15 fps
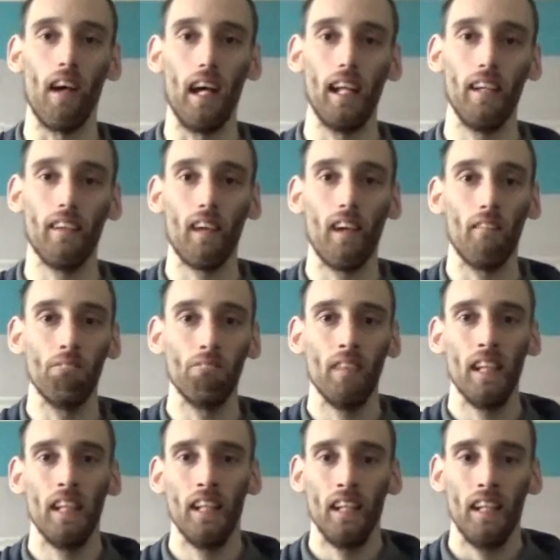And
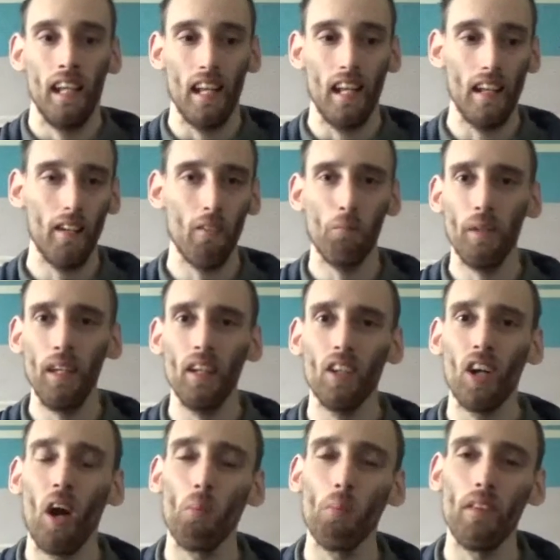it'll be a
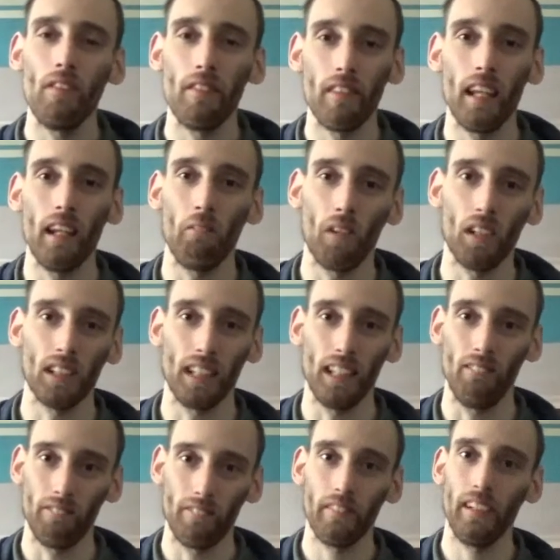common thing once
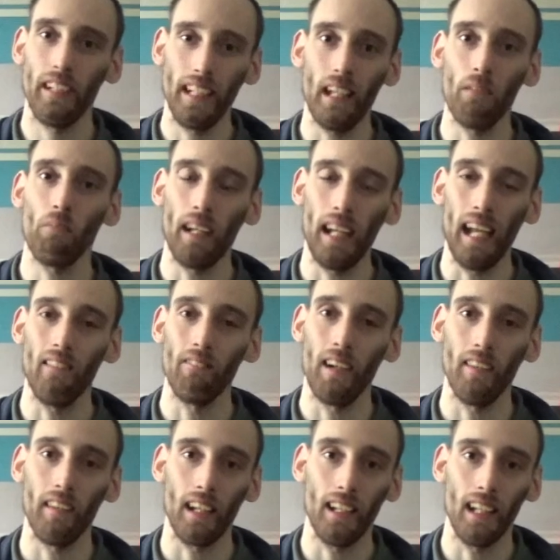I really get my head around it,